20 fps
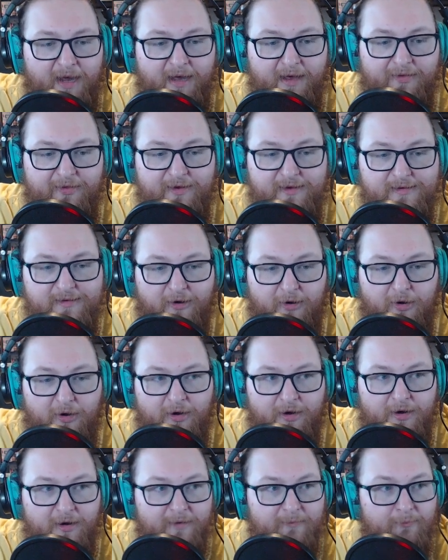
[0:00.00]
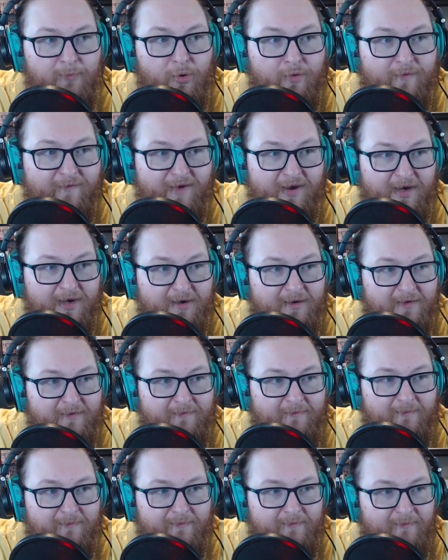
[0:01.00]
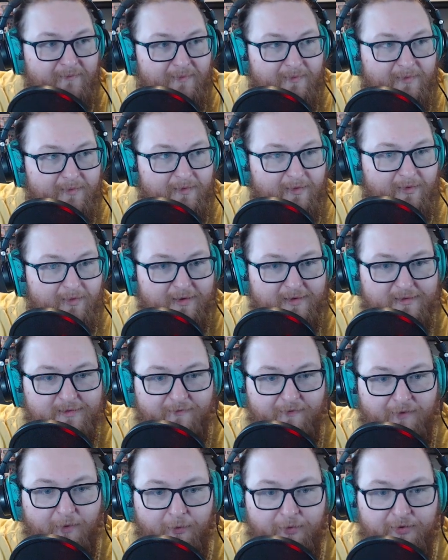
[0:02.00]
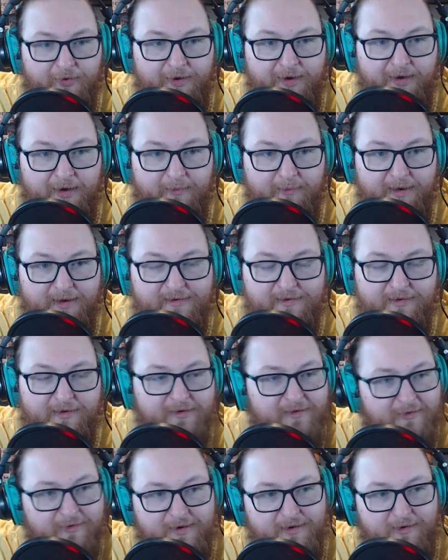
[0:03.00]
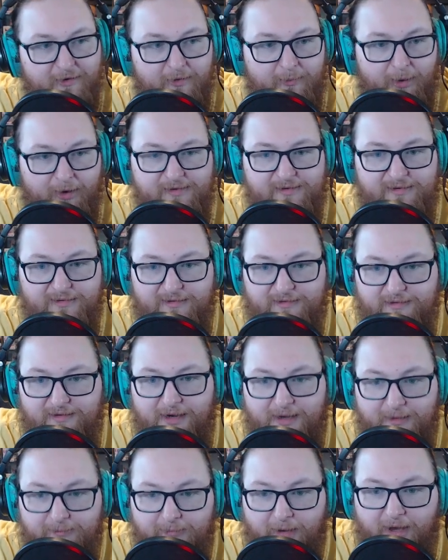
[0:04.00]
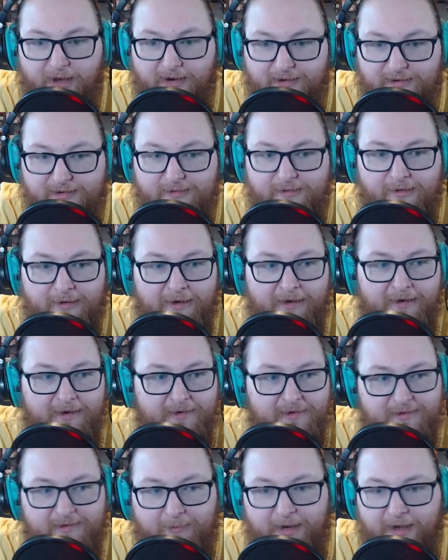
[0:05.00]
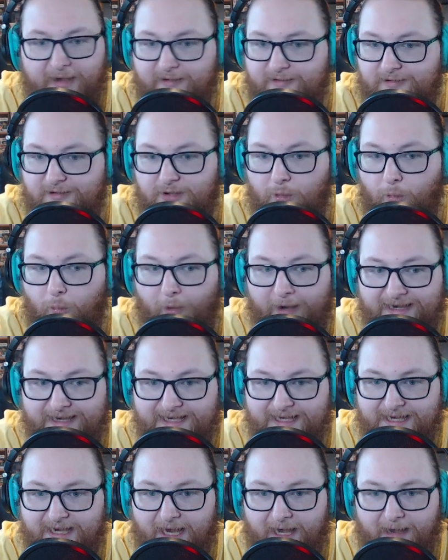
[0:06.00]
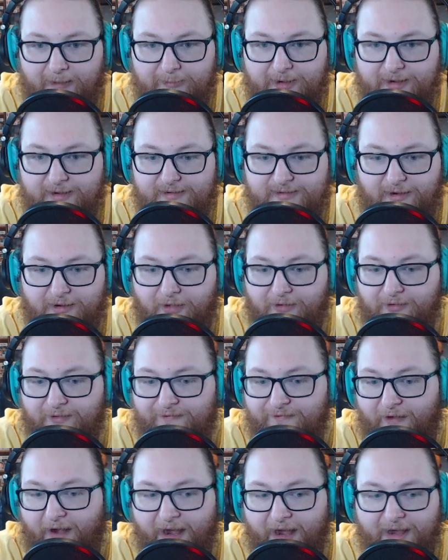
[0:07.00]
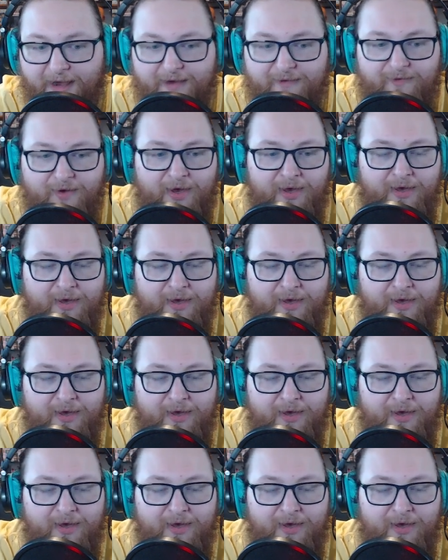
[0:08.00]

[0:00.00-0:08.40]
These are moving. Let's filter near mints. These are still about 16 bucks. Somebody has 20 copies, another 5.